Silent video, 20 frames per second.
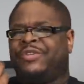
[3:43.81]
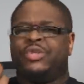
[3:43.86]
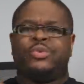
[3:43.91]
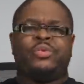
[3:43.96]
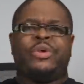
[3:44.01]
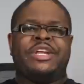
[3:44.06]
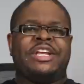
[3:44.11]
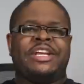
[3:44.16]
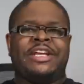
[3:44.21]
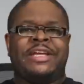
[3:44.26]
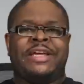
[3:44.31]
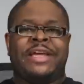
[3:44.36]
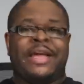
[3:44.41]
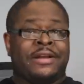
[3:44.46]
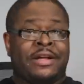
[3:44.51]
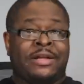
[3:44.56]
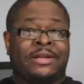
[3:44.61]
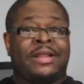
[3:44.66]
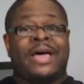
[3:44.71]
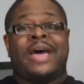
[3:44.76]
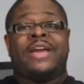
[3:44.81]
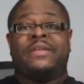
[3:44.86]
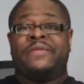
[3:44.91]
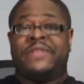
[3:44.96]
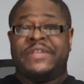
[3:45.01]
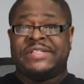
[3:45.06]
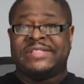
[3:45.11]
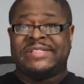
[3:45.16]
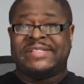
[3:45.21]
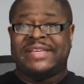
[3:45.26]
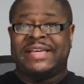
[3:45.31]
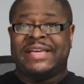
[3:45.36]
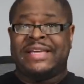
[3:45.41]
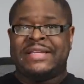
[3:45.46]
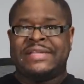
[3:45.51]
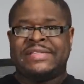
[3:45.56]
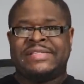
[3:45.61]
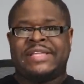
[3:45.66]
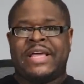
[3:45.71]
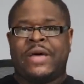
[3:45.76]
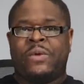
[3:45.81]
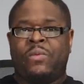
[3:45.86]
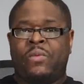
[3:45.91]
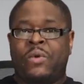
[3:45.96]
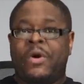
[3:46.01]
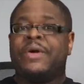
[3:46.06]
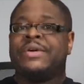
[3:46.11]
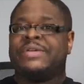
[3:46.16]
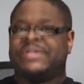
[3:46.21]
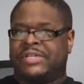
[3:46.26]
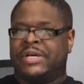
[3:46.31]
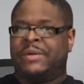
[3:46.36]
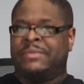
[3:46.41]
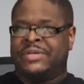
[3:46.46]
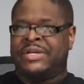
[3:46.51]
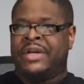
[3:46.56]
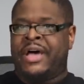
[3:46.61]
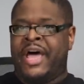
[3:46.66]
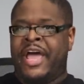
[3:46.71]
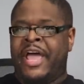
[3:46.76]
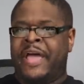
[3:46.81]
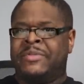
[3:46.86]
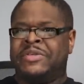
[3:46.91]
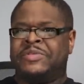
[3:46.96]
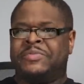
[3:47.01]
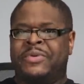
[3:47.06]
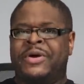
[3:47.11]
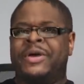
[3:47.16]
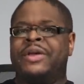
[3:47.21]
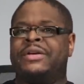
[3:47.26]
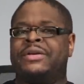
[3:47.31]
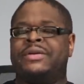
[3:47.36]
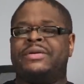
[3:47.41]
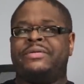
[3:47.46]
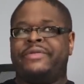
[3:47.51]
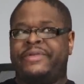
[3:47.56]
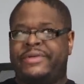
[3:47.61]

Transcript: fluidity in a lot of its scenes that works sometimes, but